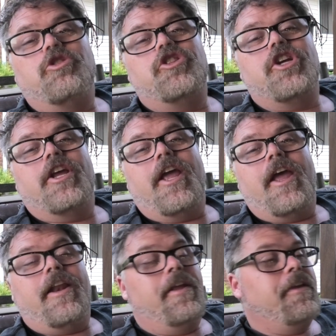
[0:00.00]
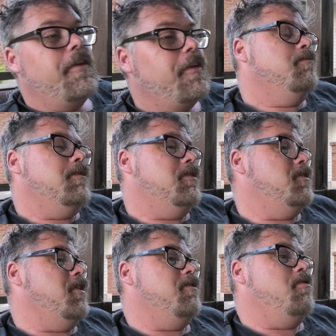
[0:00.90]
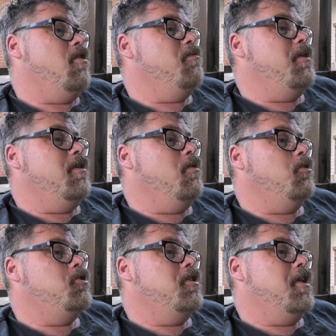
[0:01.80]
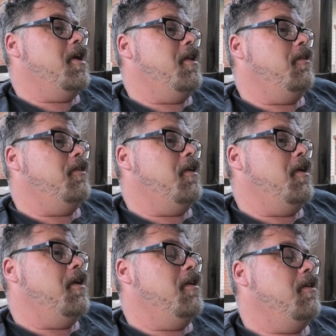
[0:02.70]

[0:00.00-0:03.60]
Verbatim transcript: shithead. There's nothing wrong with being an old shithead, I'll tell you.